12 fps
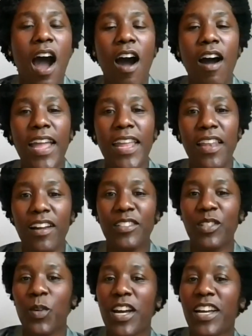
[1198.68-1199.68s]
I like
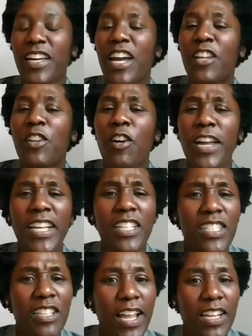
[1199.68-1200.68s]
to work not in
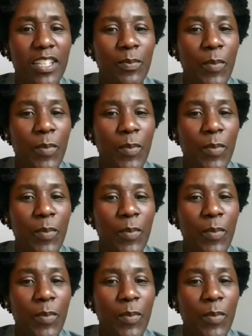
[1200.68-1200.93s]
silence,